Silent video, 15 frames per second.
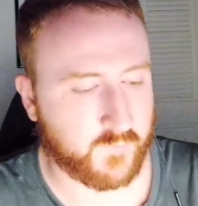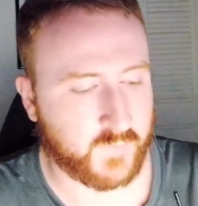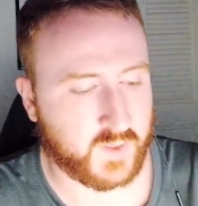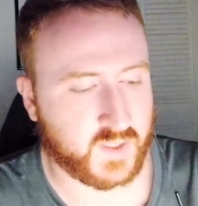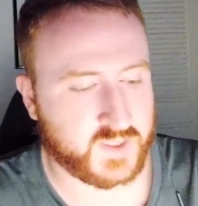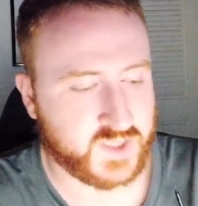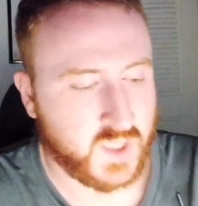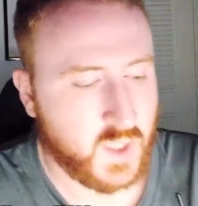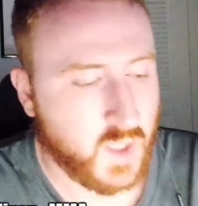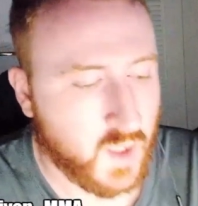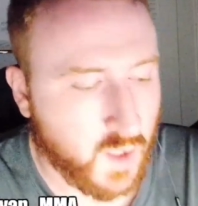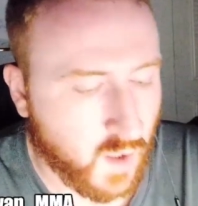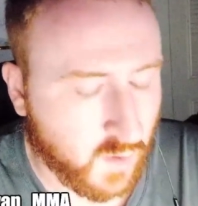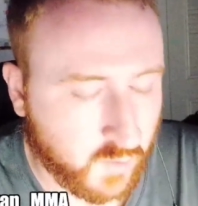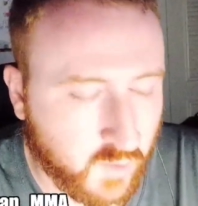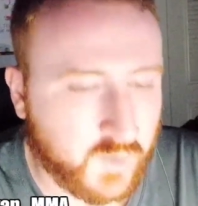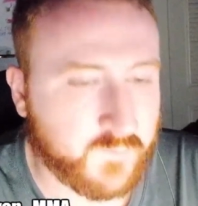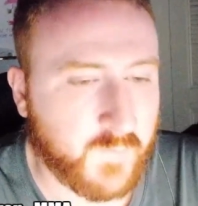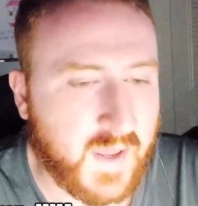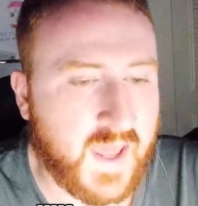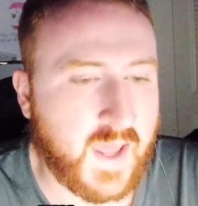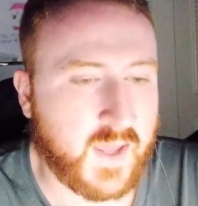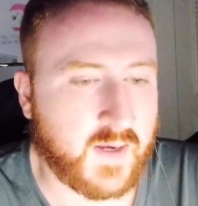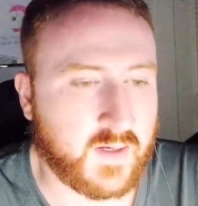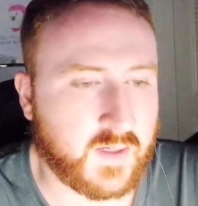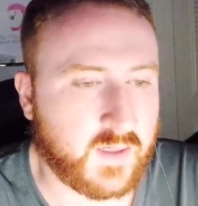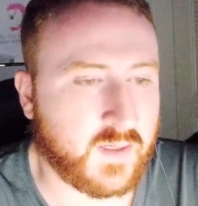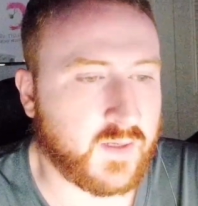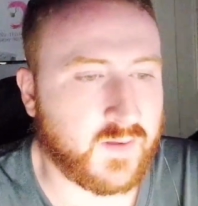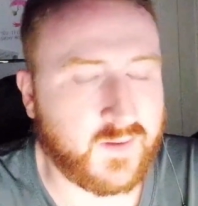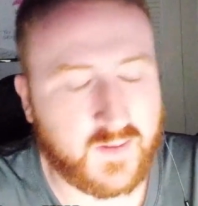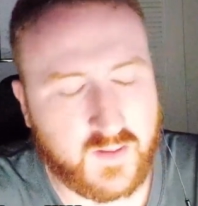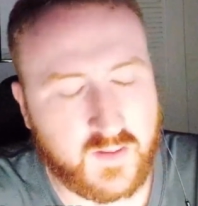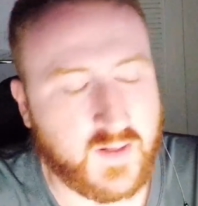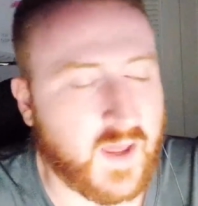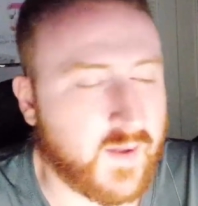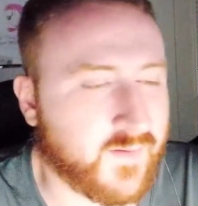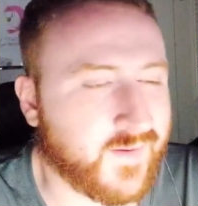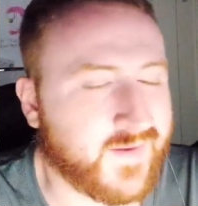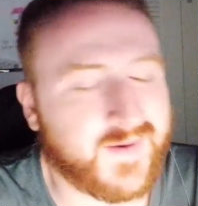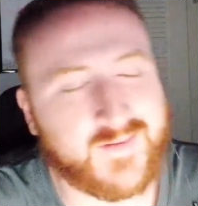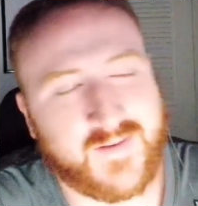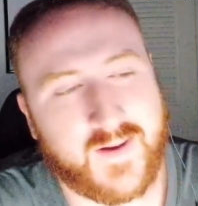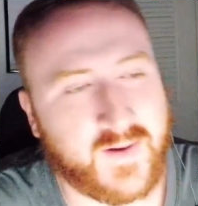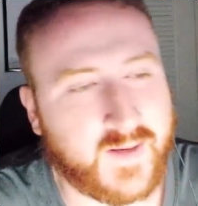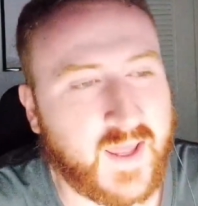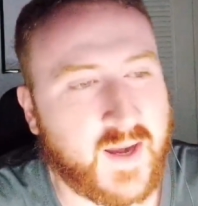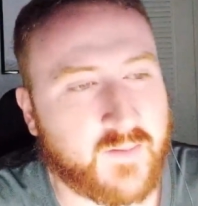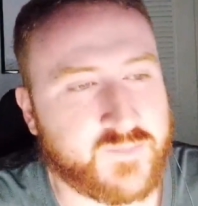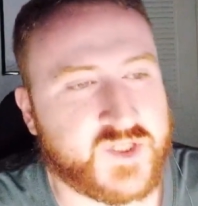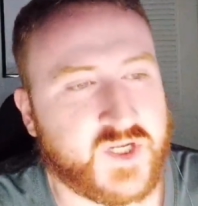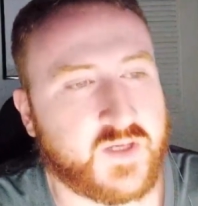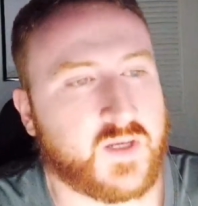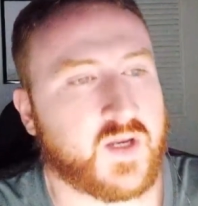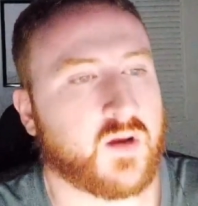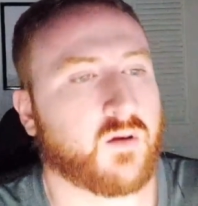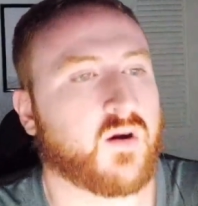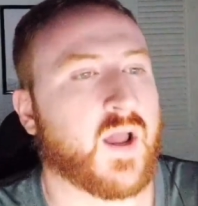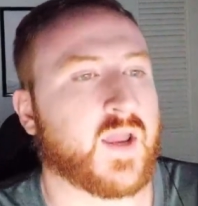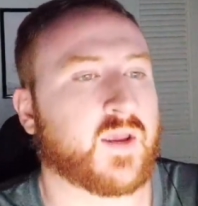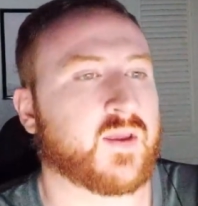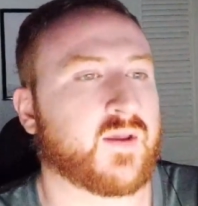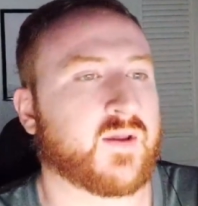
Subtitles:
Because a good man, not, and again, I'm sitting here like